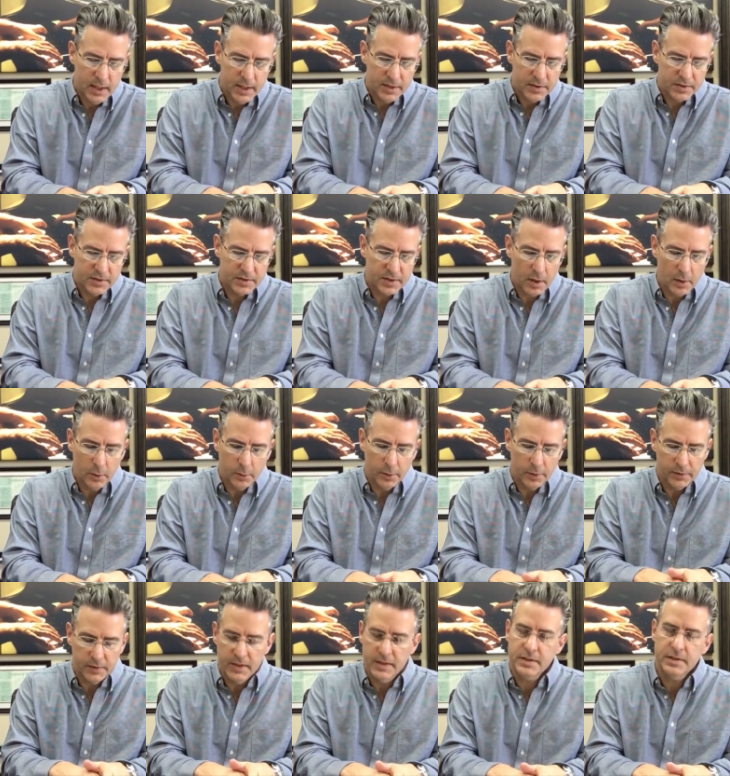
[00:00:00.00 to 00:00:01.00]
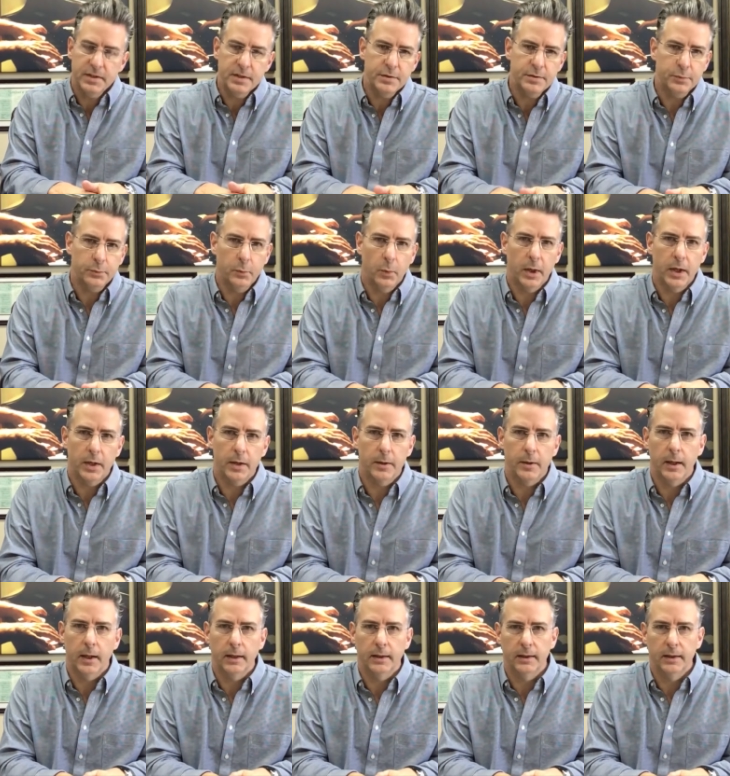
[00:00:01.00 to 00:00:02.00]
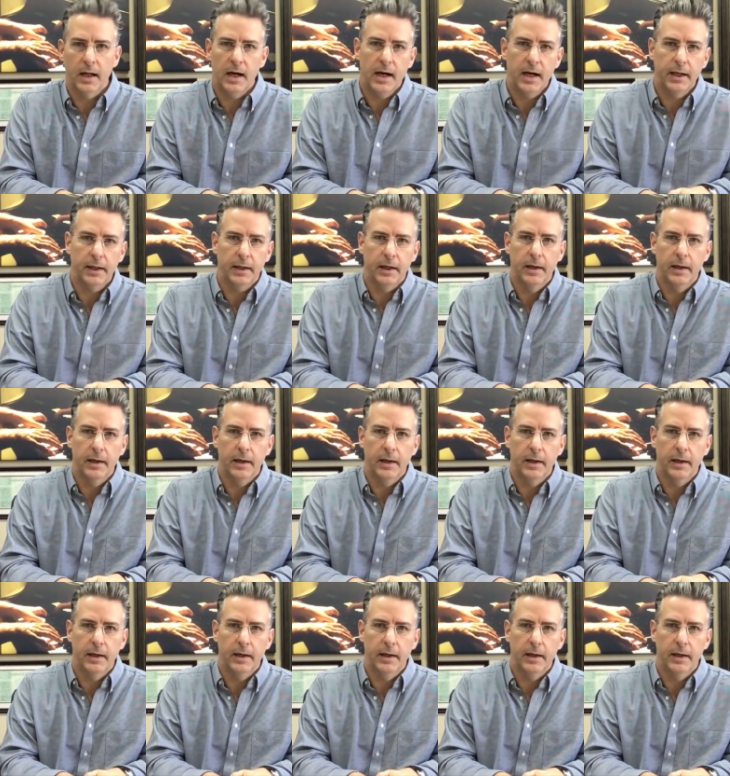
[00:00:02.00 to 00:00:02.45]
So this is where a lot